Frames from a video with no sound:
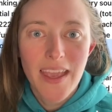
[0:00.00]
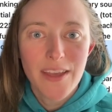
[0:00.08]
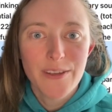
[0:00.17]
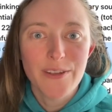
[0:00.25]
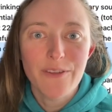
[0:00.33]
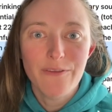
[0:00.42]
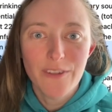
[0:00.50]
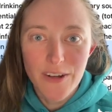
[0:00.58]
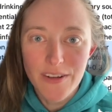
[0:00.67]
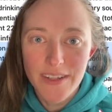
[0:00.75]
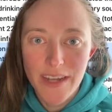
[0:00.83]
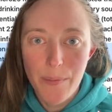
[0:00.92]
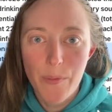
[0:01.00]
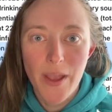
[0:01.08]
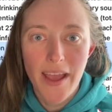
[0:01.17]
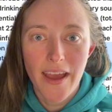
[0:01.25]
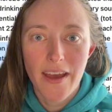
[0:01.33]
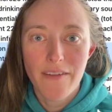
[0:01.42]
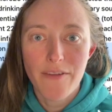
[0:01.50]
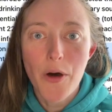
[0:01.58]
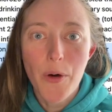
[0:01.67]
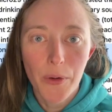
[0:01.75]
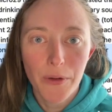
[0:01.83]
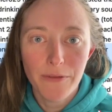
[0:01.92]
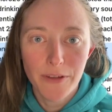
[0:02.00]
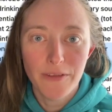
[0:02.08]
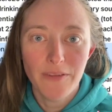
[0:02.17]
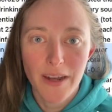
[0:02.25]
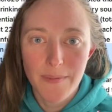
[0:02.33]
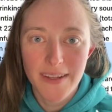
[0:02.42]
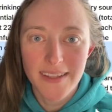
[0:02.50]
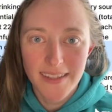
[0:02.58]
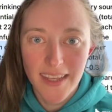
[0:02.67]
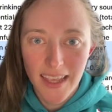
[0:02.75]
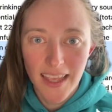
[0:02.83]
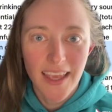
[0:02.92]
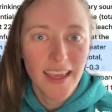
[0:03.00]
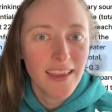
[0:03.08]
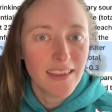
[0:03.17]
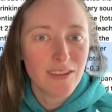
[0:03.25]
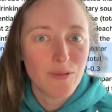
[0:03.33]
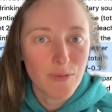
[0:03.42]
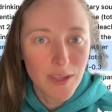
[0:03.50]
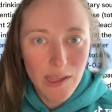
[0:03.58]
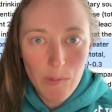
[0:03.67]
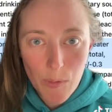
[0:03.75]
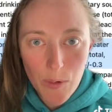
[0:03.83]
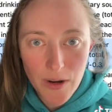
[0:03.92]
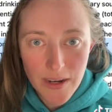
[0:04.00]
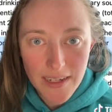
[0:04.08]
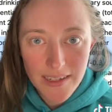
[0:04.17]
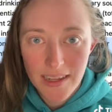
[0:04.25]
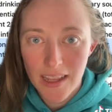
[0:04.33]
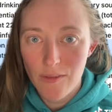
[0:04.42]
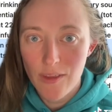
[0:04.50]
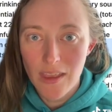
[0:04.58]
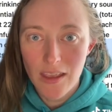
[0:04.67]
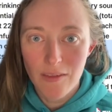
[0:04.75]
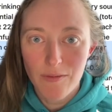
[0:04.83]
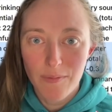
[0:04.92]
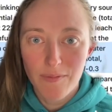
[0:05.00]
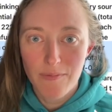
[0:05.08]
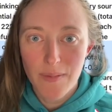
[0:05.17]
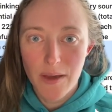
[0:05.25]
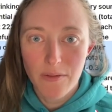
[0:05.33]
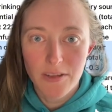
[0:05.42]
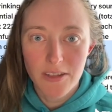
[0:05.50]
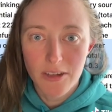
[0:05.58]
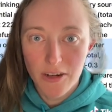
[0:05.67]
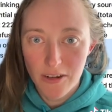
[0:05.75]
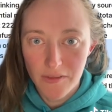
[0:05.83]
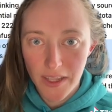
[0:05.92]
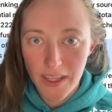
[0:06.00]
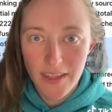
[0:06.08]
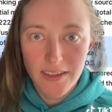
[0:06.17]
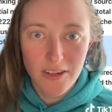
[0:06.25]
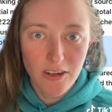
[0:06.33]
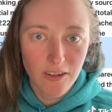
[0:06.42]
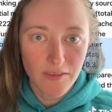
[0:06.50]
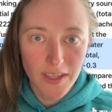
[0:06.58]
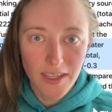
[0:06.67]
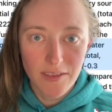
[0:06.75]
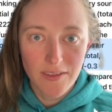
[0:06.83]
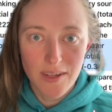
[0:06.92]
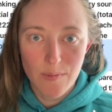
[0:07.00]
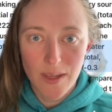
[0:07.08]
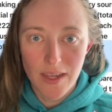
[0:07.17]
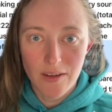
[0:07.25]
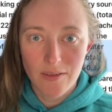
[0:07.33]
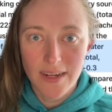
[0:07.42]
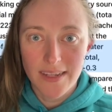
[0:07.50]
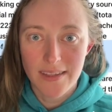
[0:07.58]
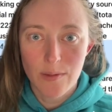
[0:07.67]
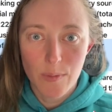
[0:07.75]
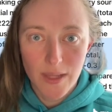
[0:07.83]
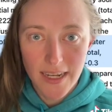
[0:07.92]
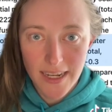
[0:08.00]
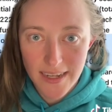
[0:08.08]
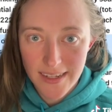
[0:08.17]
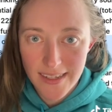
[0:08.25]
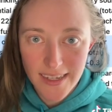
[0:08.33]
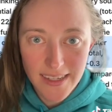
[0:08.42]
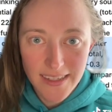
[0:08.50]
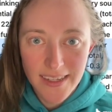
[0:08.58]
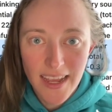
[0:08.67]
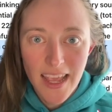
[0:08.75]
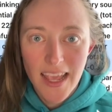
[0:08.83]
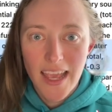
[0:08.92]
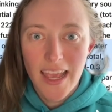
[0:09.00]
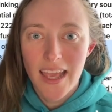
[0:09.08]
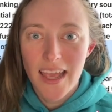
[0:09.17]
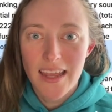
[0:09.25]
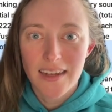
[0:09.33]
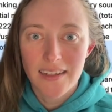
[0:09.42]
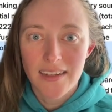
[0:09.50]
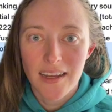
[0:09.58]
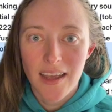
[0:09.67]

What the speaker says: So first up, we have whole food vitamin C. That's really important. If you think about scurvy used to be known as the bleeding disease, and